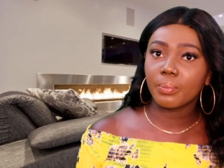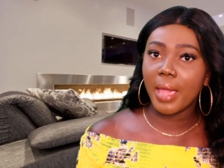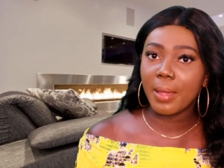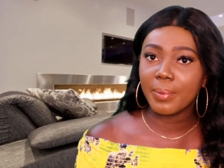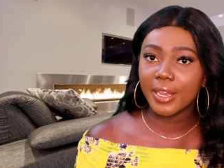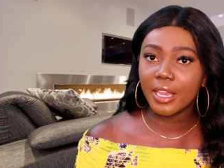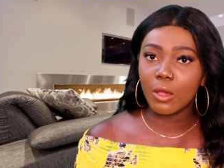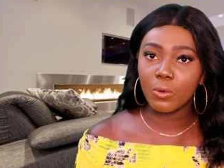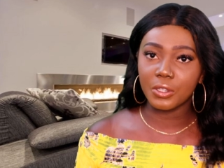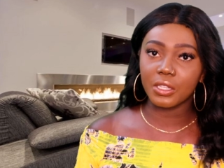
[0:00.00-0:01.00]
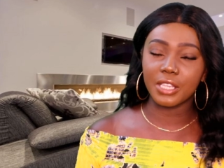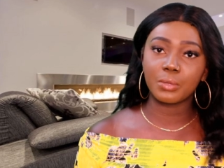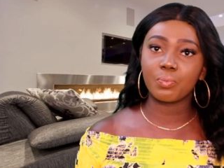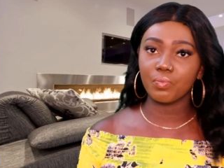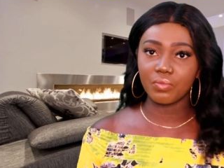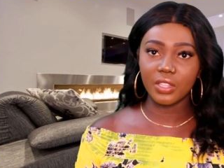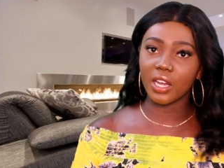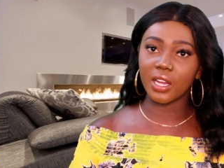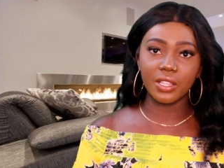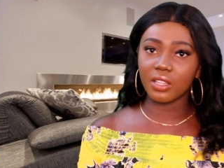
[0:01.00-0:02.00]
maybe it was, it's
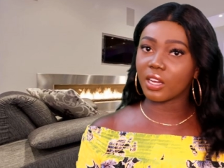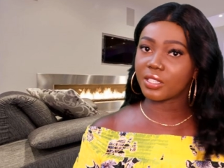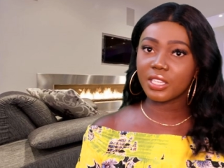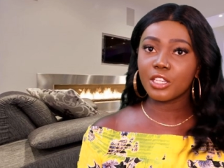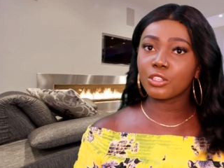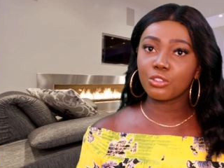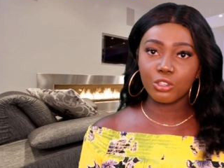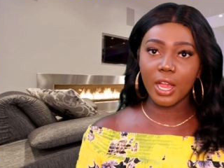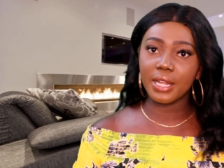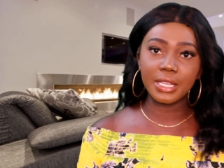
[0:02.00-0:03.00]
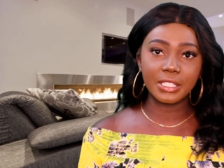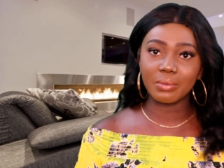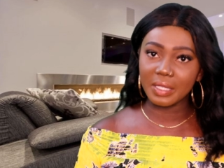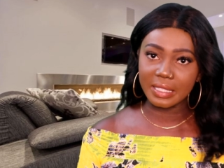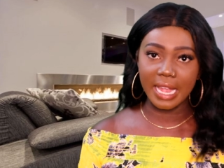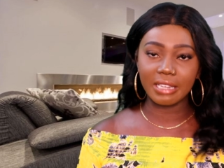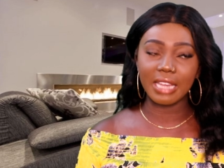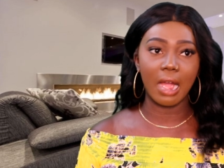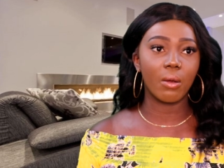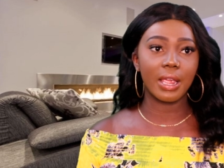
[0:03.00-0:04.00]
the, the city's drain needs to be
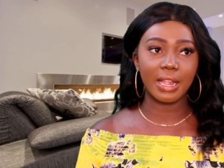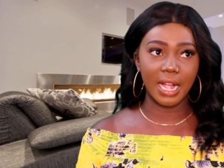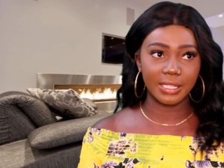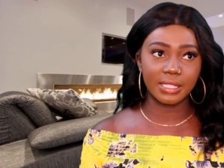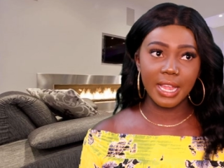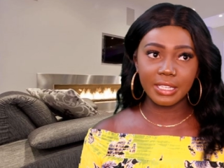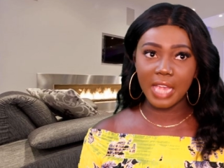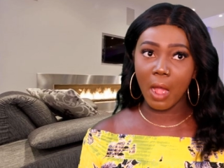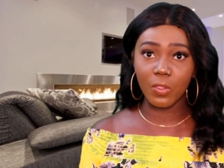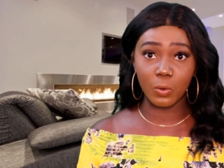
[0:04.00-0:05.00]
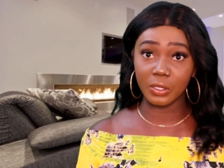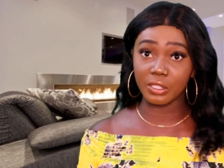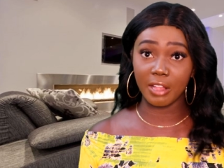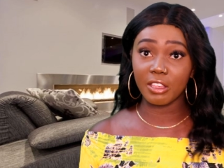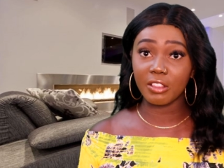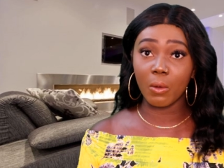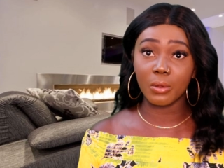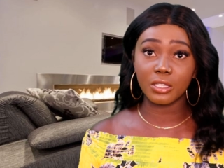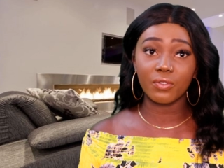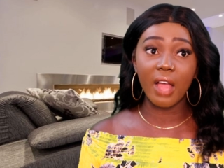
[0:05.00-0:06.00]
snaked out. It got snaked out. There was nothing that
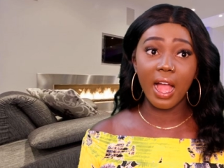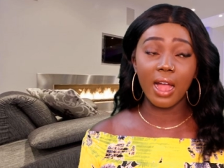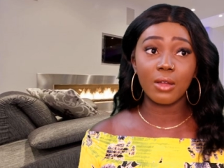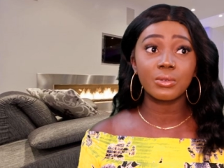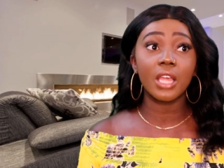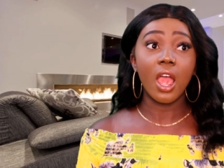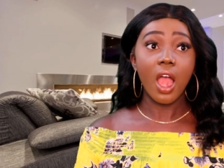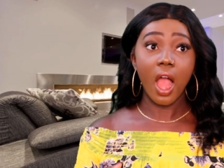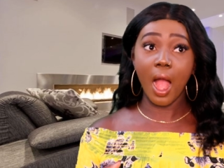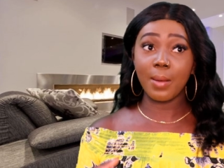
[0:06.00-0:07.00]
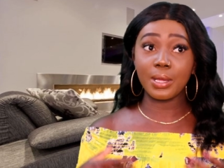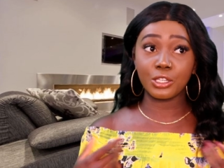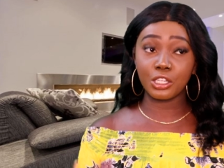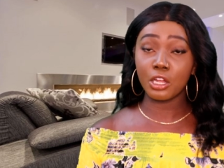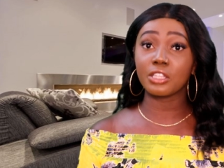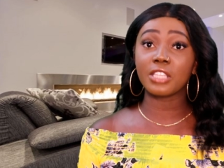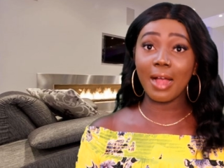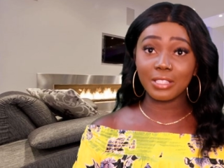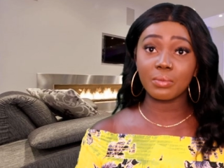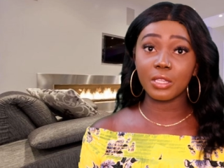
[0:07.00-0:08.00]
was found. Um, it turns
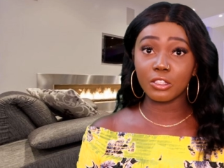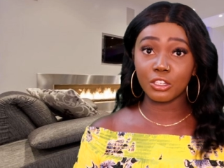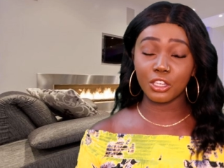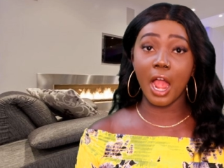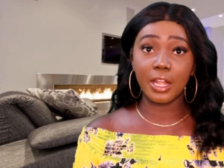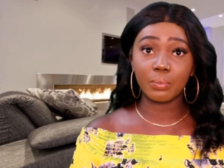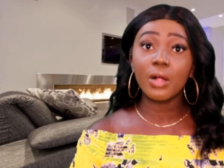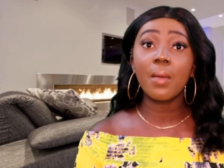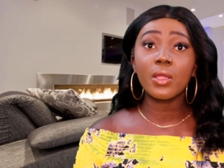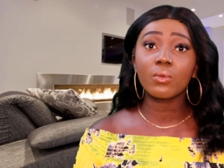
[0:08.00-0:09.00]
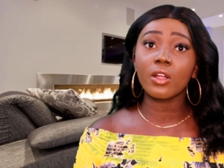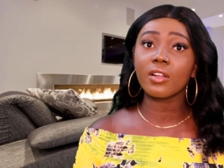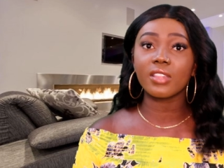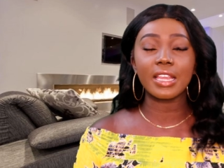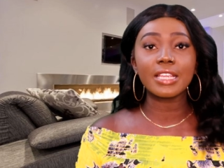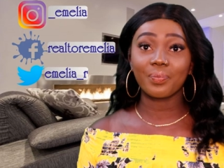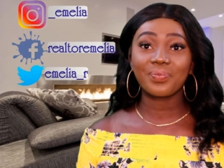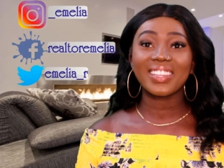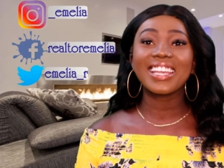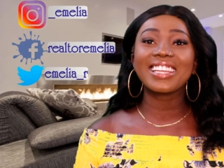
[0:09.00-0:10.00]
out to be the shoddy plumbing work that
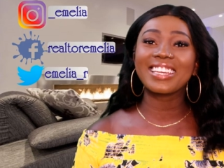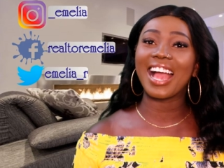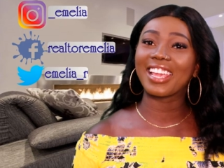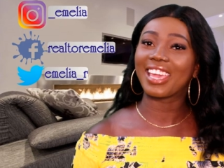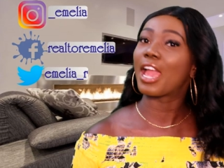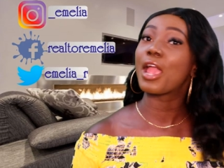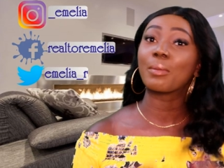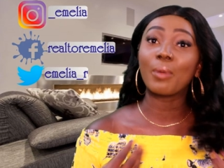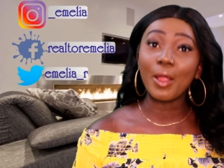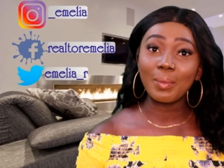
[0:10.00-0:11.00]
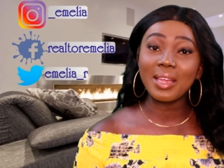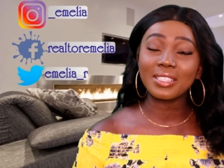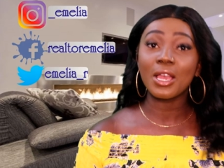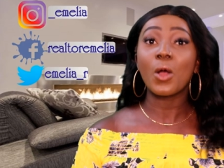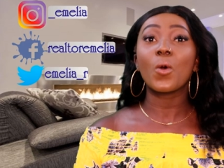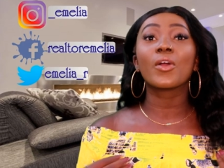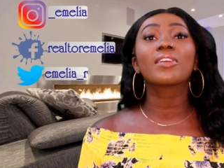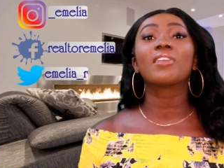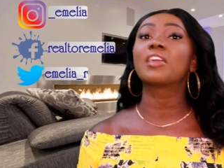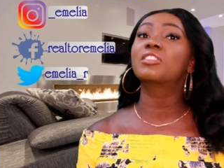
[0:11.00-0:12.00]
he did not get a permit or
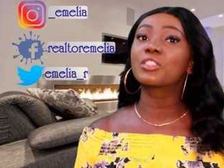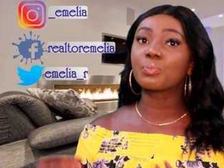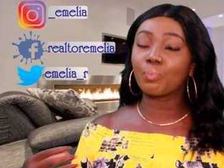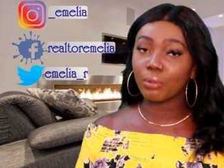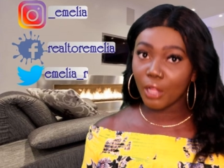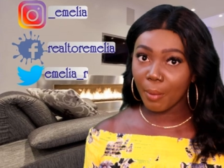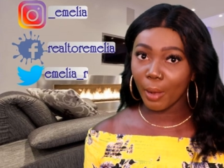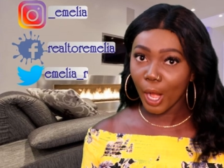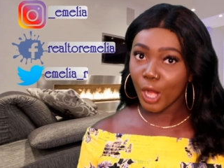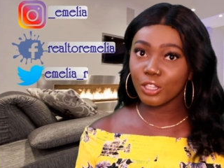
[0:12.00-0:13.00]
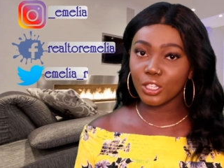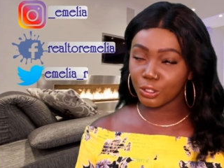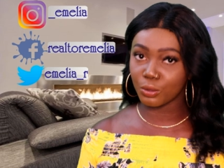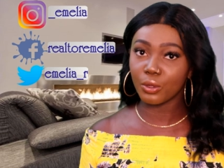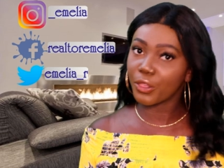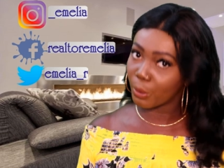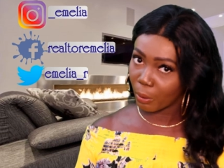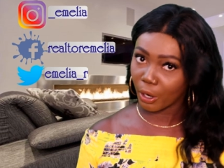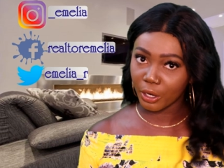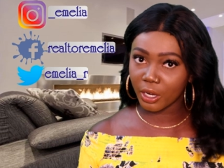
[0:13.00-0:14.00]
a licensed plumber to do the
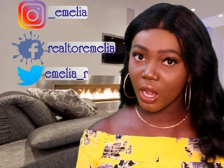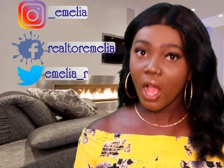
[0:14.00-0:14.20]
work.